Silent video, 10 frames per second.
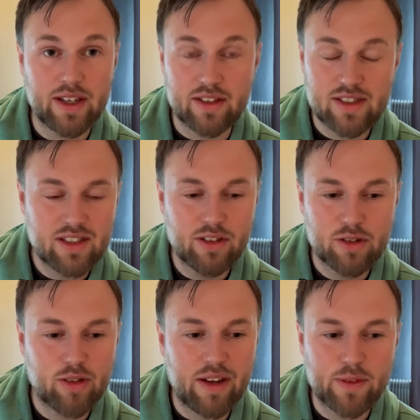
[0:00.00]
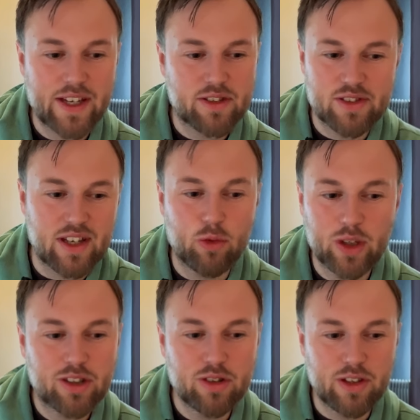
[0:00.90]
And so you have to ask yourself,
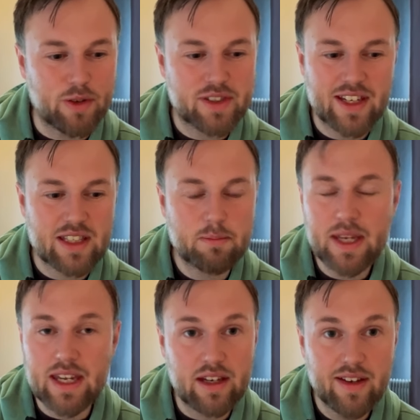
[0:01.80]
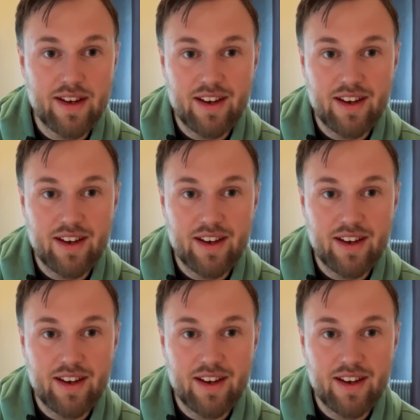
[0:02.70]
what could those things be?